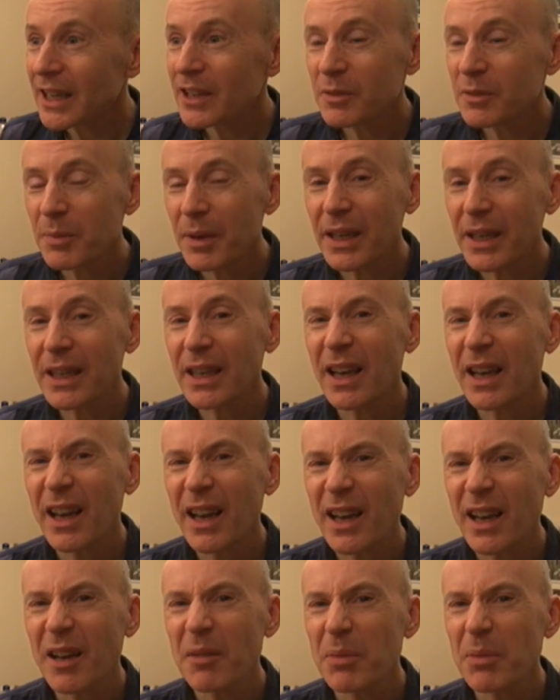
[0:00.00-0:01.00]
Gives me
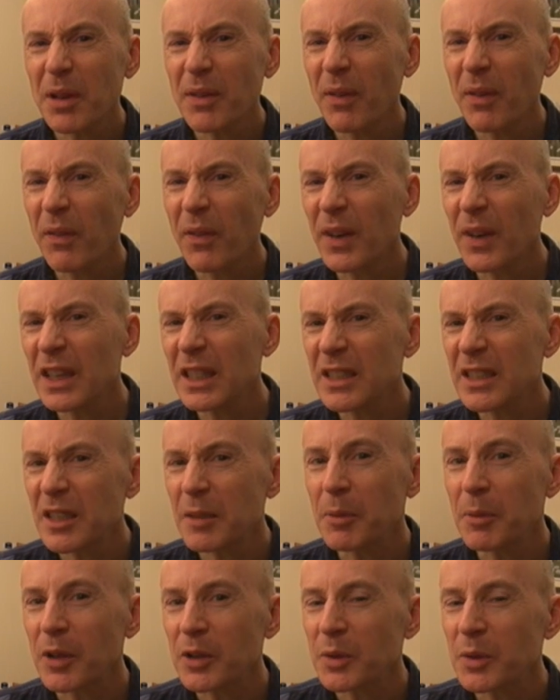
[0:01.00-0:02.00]
uh, a bit of a funny
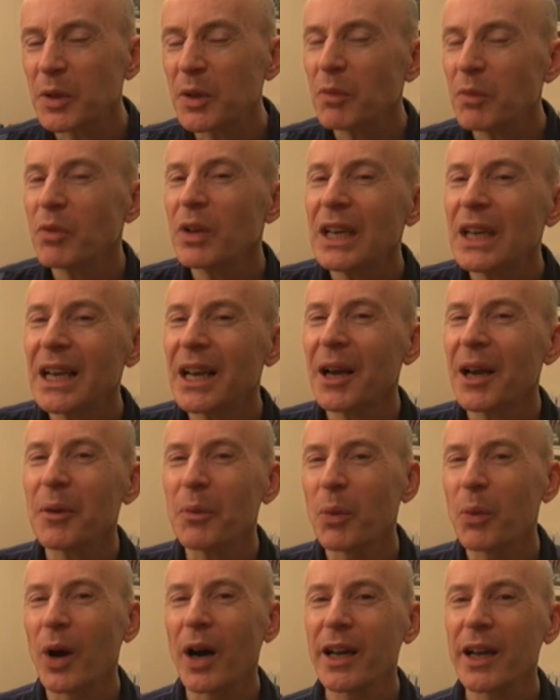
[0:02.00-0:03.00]
stomach, so I don't really
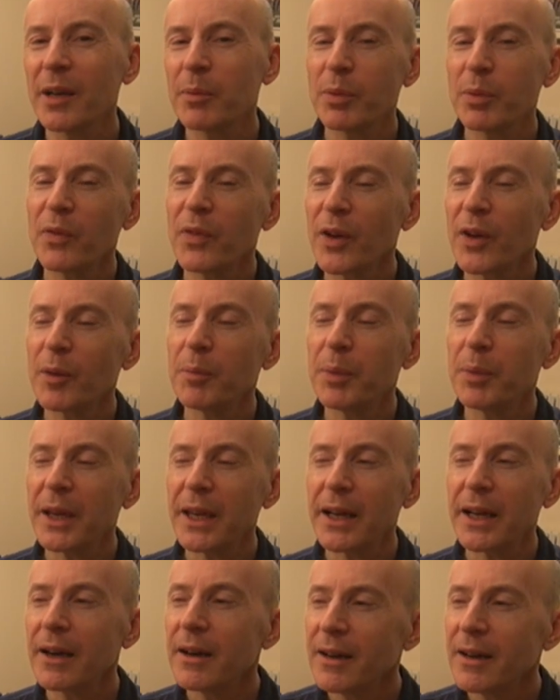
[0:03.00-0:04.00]
like wine. I prefer
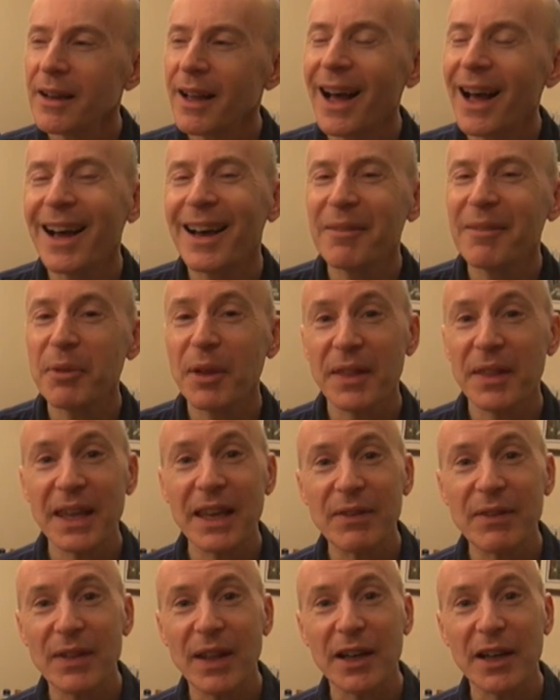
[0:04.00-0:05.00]
beer. But
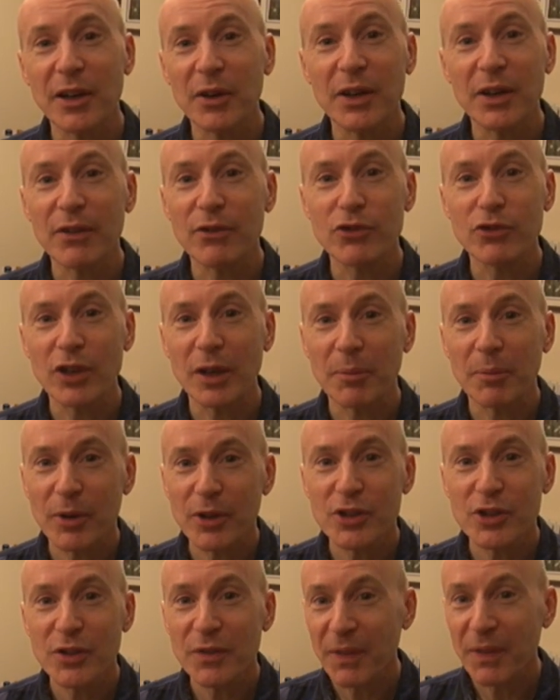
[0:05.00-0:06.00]
even I don't even drink
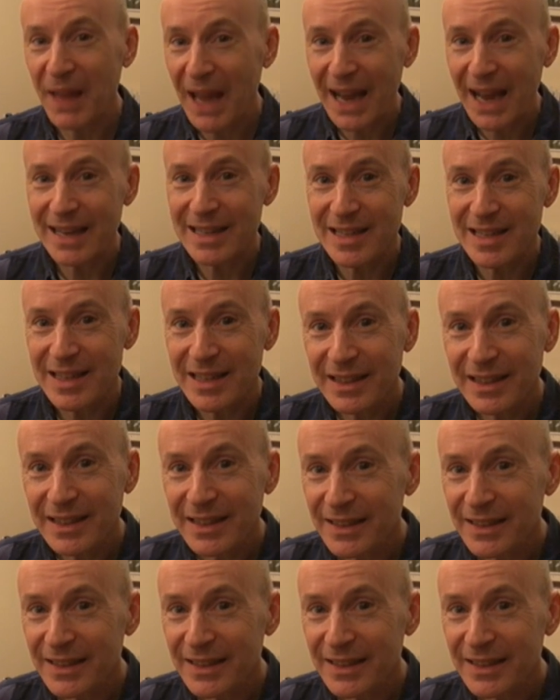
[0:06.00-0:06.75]
much of that.